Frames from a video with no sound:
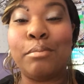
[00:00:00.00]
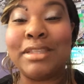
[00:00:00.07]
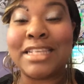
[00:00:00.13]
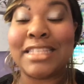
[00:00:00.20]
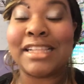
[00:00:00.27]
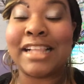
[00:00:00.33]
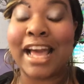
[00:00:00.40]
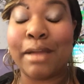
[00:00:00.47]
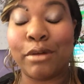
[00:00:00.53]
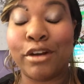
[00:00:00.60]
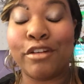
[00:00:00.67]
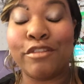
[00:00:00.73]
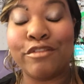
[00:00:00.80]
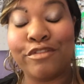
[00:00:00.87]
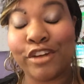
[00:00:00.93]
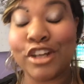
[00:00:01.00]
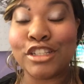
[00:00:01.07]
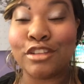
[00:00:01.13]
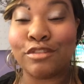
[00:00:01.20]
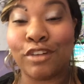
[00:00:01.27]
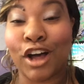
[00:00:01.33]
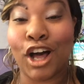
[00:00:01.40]
disclaimer,
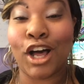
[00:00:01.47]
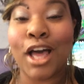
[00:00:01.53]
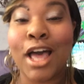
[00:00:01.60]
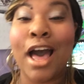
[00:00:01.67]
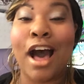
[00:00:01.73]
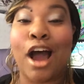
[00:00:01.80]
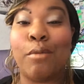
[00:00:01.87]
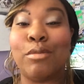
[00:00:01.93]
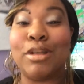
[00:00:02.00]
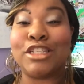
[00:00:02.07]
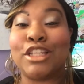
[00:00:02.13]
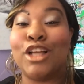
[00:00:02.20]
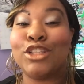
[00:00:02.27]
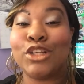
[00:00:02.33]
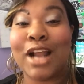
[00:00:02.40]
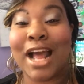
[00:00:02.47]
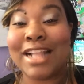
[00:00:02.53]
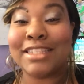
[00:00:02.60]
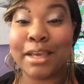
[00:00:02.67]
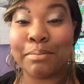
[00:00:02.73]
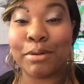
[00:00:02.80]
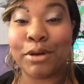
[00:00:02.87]
first of all, results are
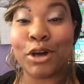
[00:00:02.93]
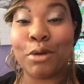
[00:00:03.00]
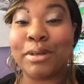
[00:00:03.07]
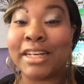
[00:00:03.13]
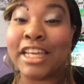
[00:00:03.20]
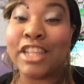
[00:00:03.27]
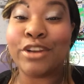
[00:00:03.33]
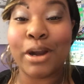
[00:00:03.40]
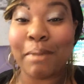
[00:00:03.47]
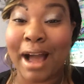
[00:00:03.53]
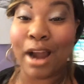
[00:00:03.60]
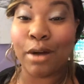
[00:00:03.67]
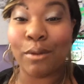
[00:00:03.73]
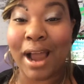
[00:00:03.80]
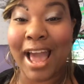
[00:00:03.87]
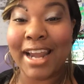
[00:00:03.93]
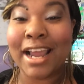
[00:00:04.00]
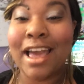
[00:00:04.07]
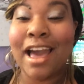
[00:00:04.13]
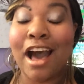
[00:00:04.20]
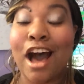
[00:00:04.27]
not typical, but neither am I, right?